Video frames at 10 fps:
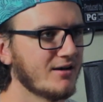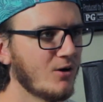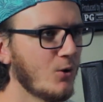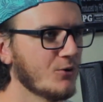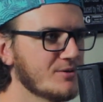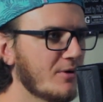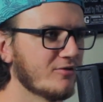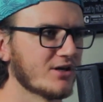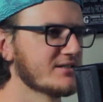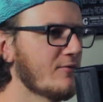holds him over,
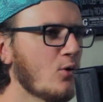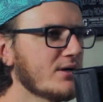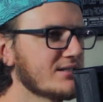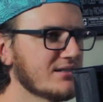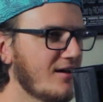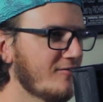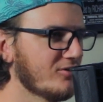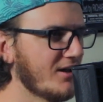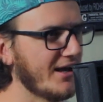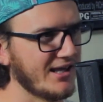because I've always loved
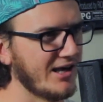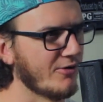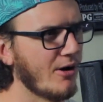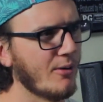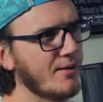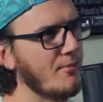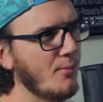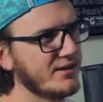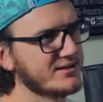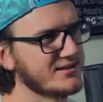like heroic
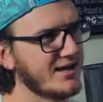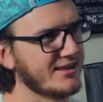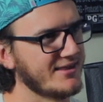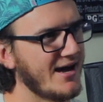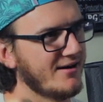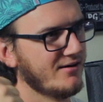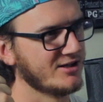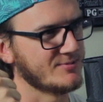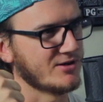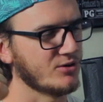moments like that,
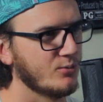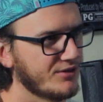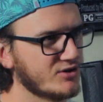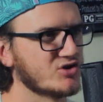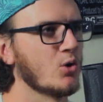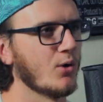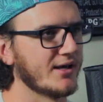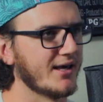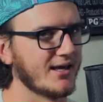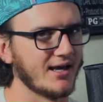especially with the score
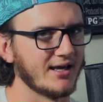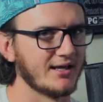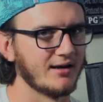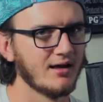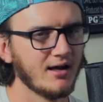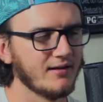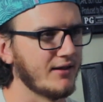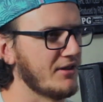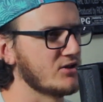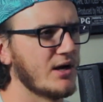kicking in.
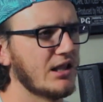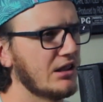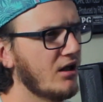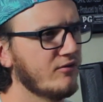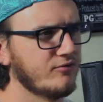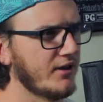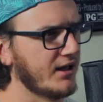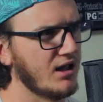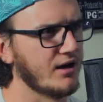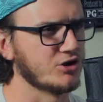Like that's why I love like
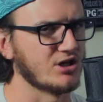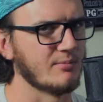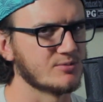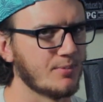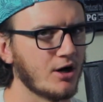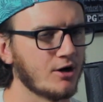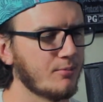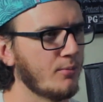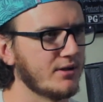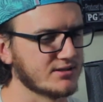a lot of the James Bond
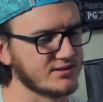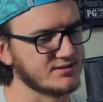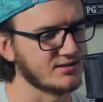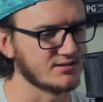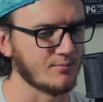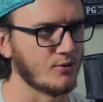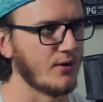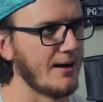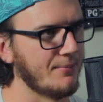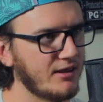moments, because something will
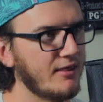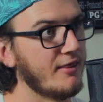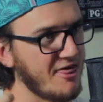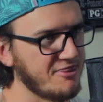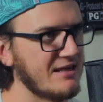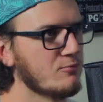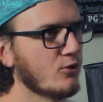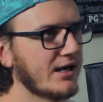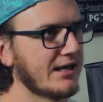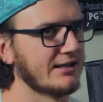happen and then that theme will
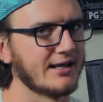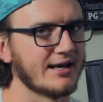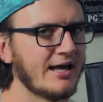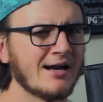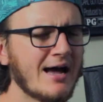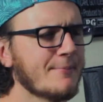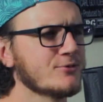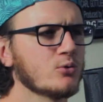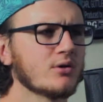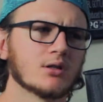kick in. Like, and I
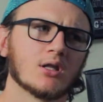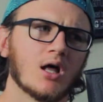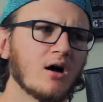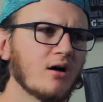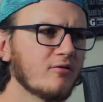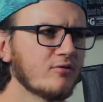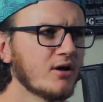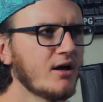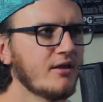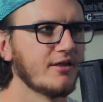absolutely love
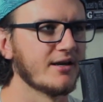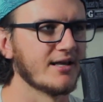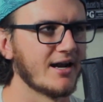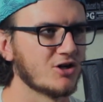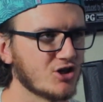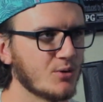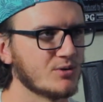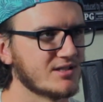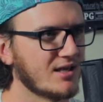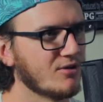the Indiana
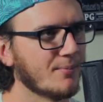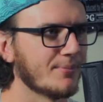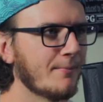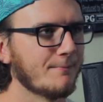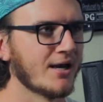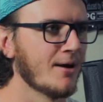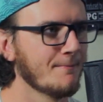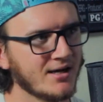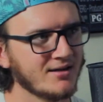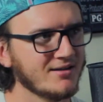Jones theme, the bum ba da
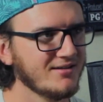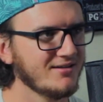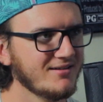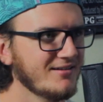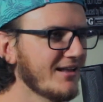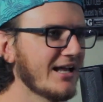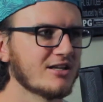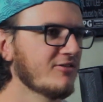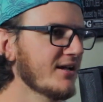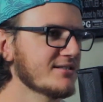bum. It's great. Like John it's
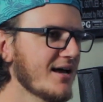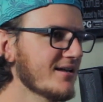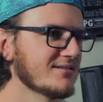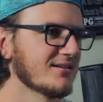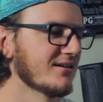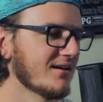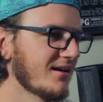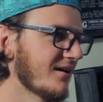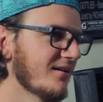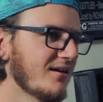Williams. Fantastic.
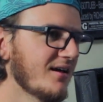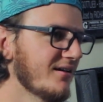Yeah.